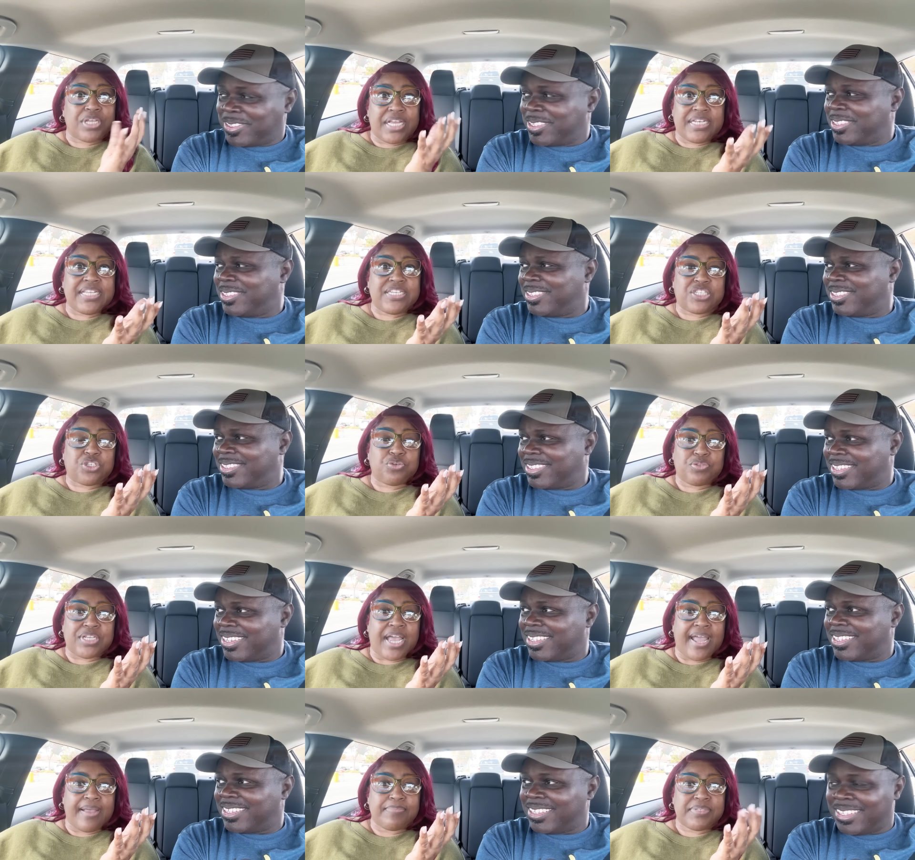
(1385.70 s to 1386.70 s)
Speaker 1: at least two
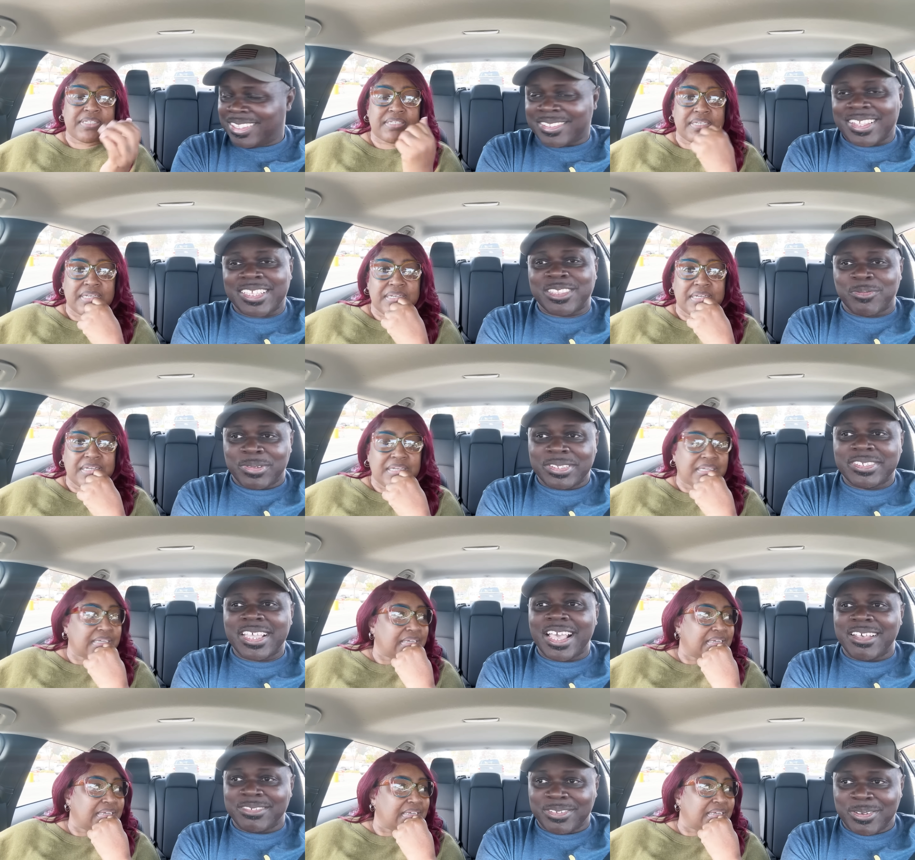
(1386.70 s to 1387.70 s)
times? It's
Speaker 2: like three
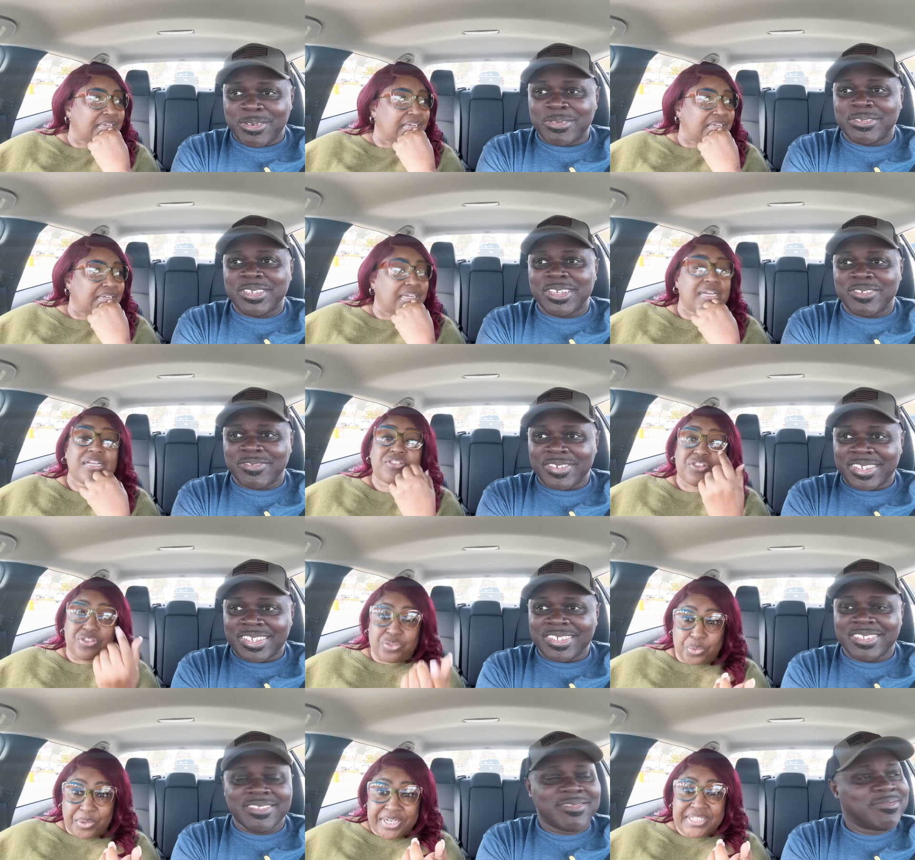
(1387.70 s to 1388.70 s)
times the hotel
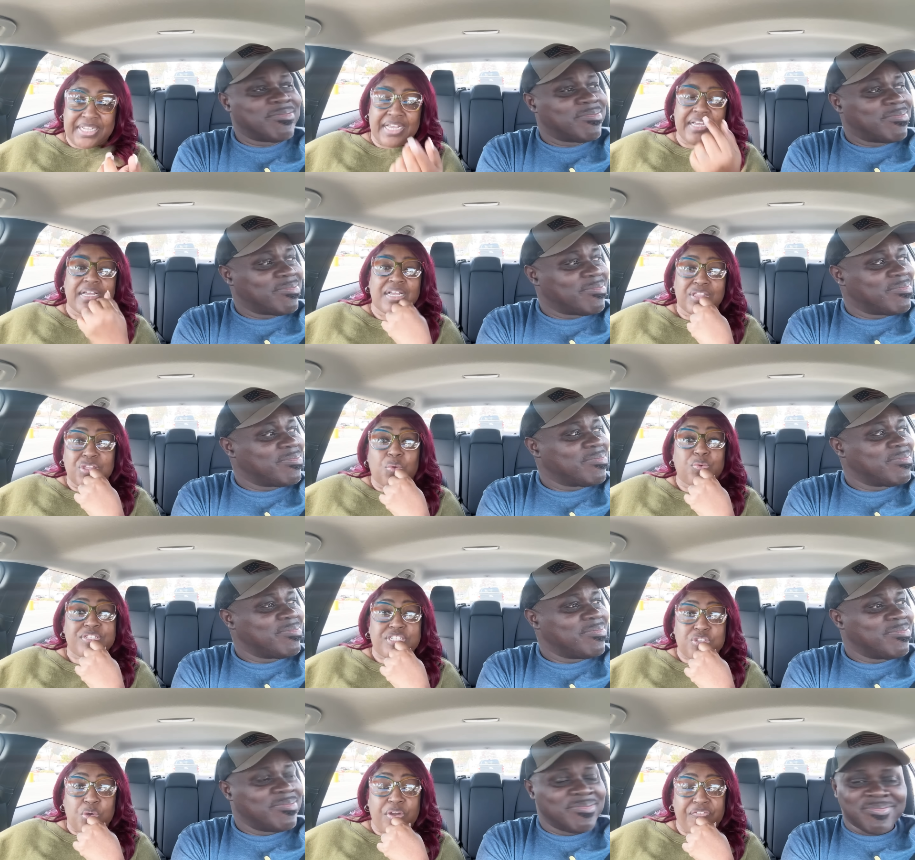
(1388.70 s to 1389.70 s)
Speaker 1: fees. Three times the
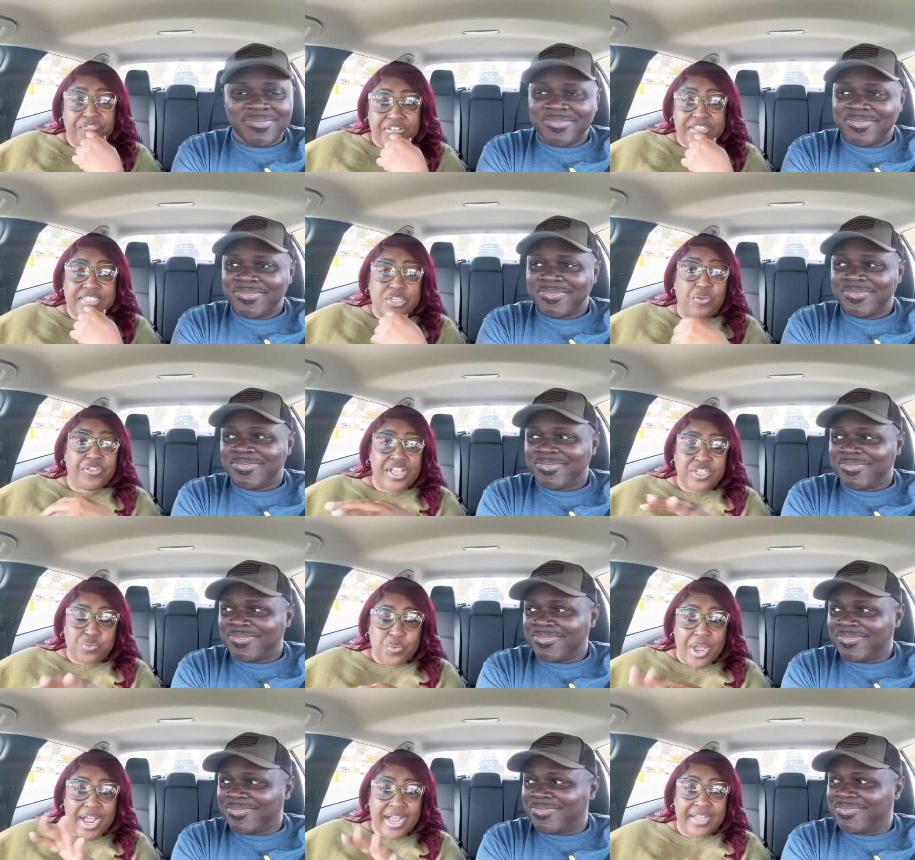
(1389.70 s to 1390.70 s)
resort fee. So
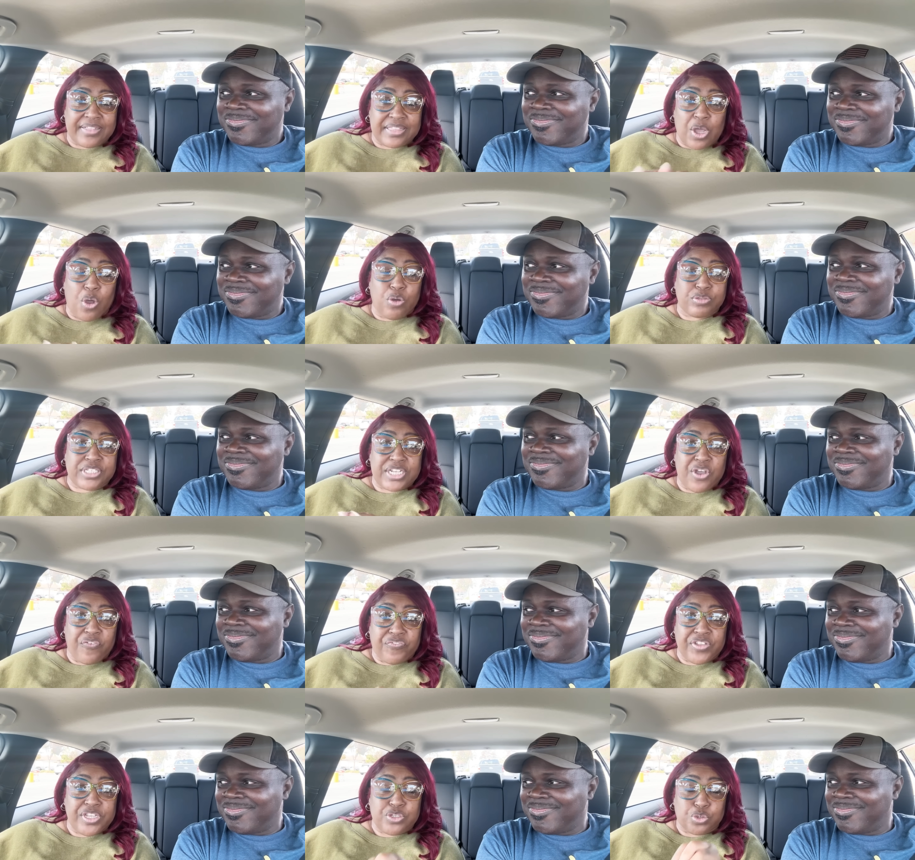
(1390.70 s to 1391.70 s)
that's why the
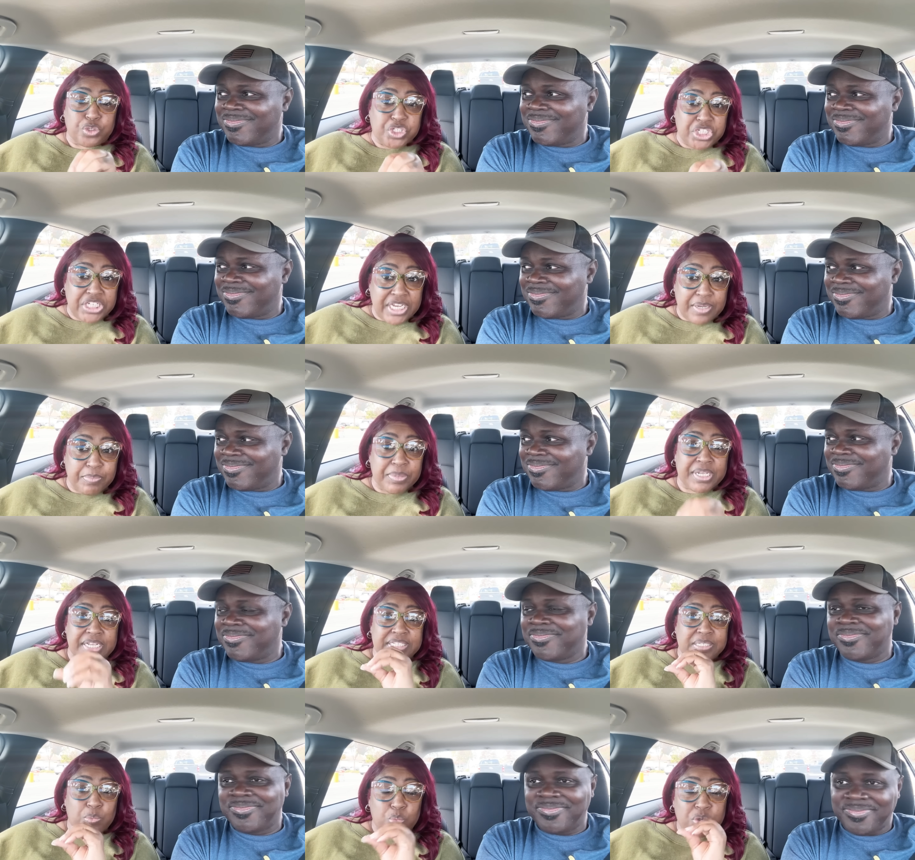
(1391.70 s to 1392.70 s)
hotel fees are cheap
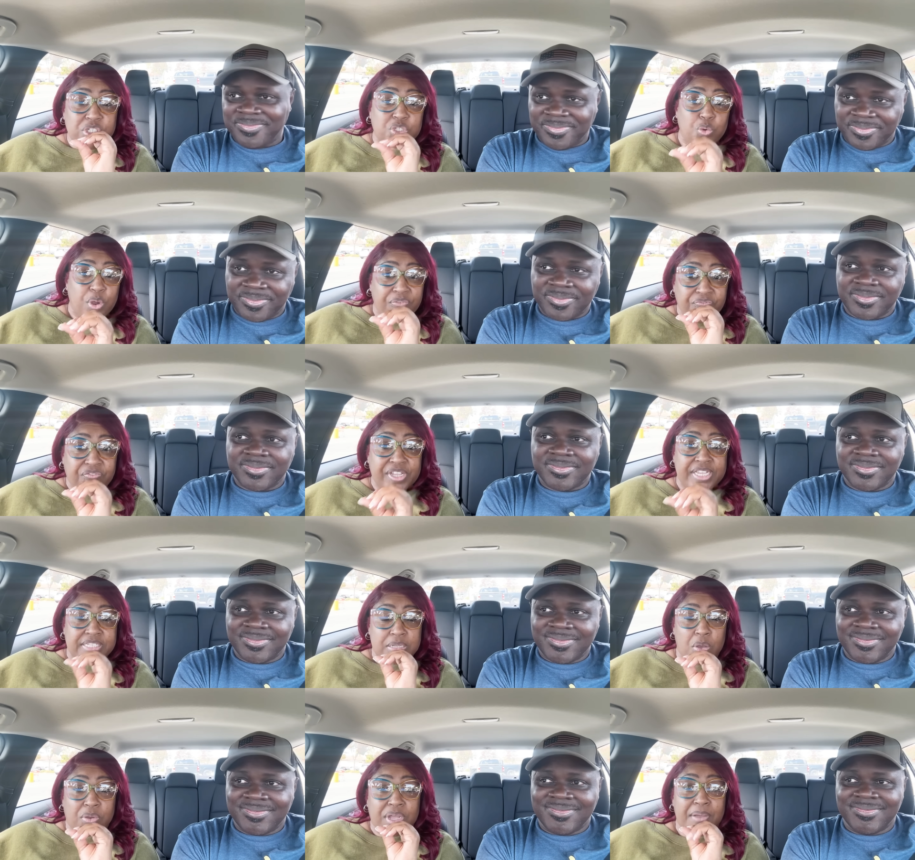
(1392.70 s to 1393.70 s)
because them resort
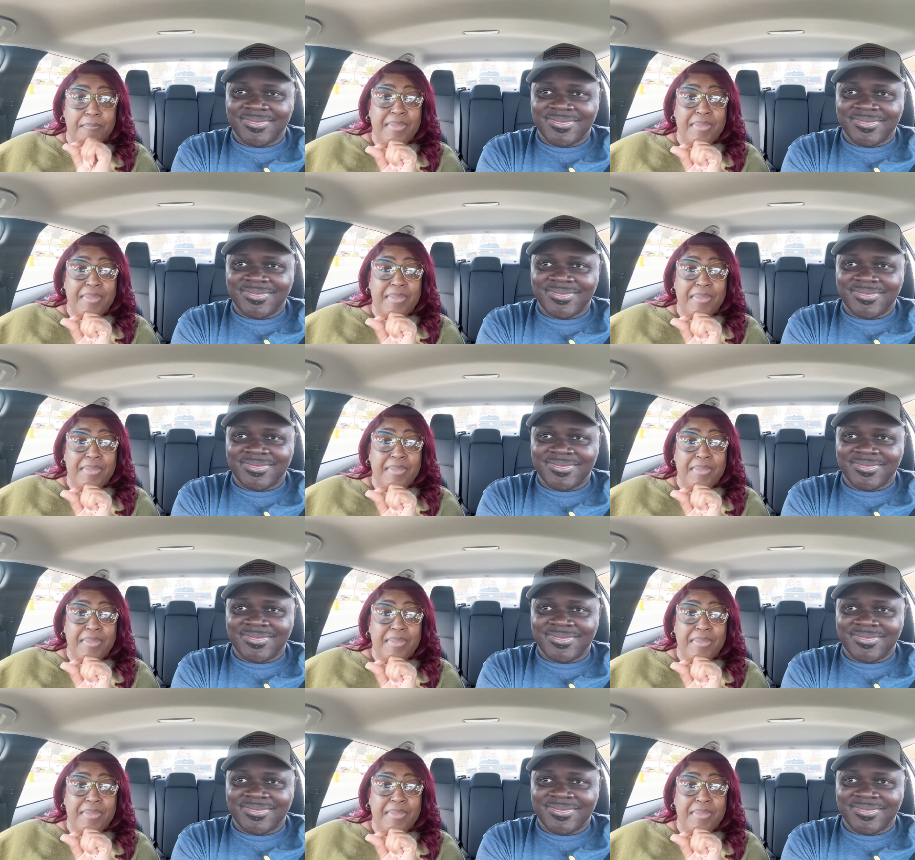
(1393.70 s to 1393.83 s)
fees gonna come